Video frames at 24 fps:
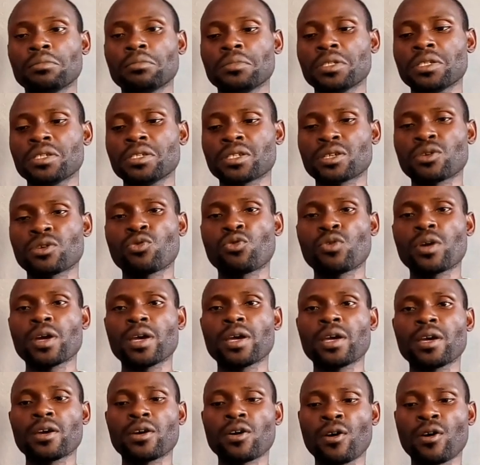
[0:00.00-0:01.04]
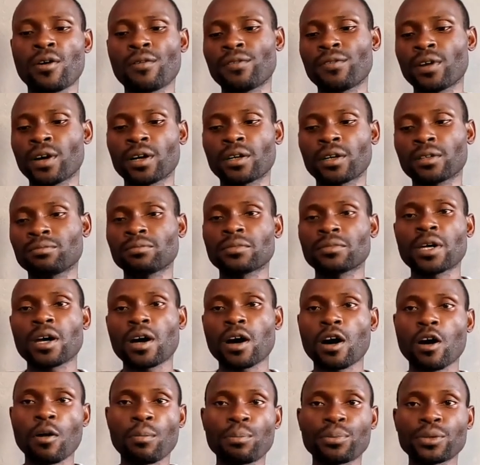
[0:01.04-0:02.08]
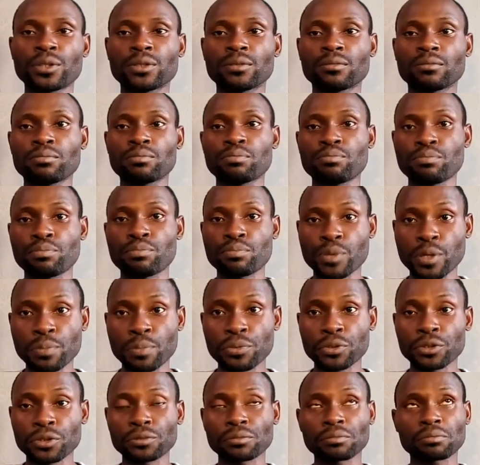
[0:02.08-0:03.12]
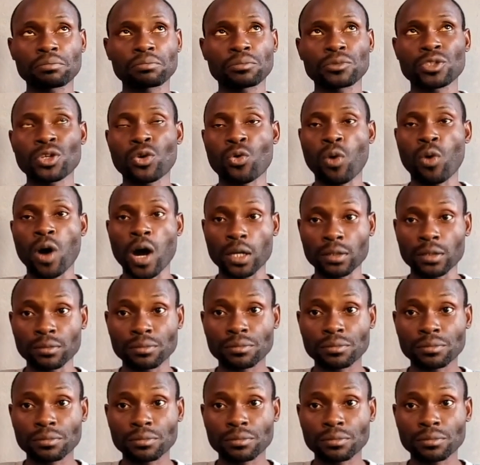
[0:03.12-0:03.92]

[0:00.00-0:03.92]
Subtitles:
It's a way of helping people, one,